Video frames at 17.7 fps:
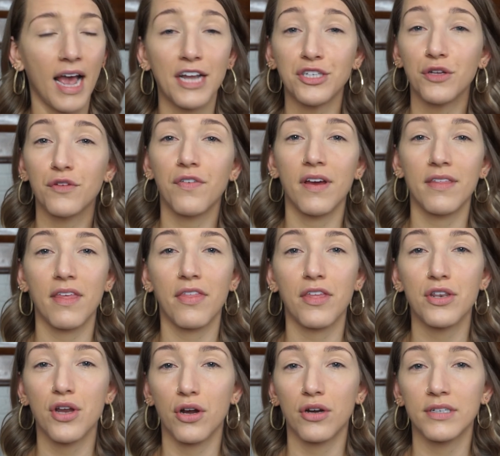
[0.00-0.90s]
I do find that the
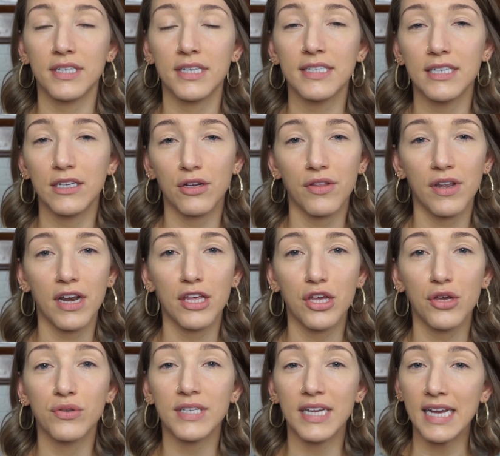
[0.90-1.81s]
NARS concealer that I
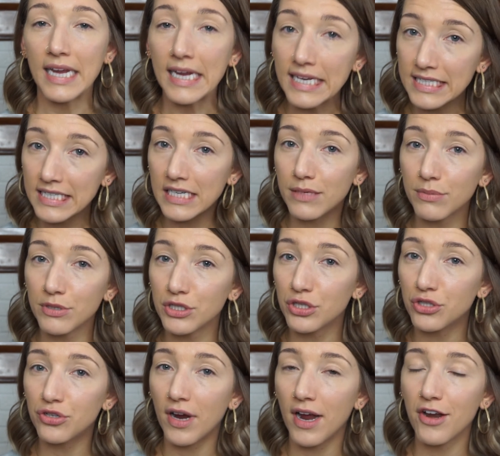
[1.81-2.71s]
use is a little bit
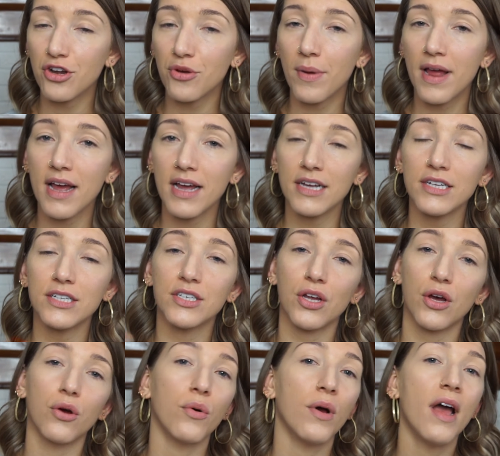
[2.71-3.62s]
too dry under my eyes,
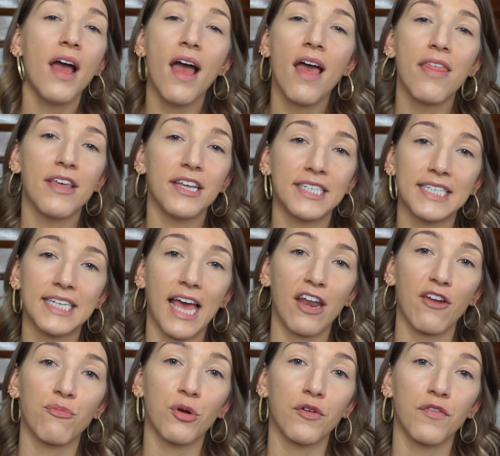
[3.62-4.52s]
so this is
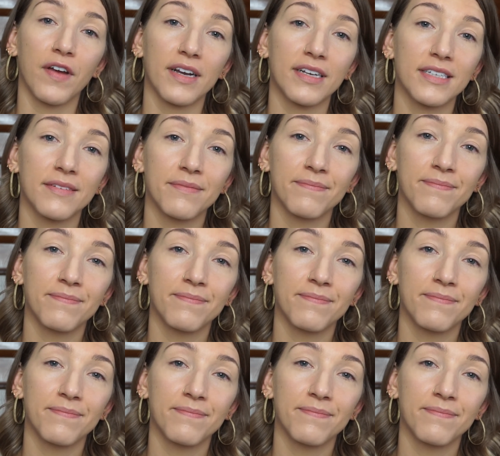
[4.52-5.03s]
kind of perfect.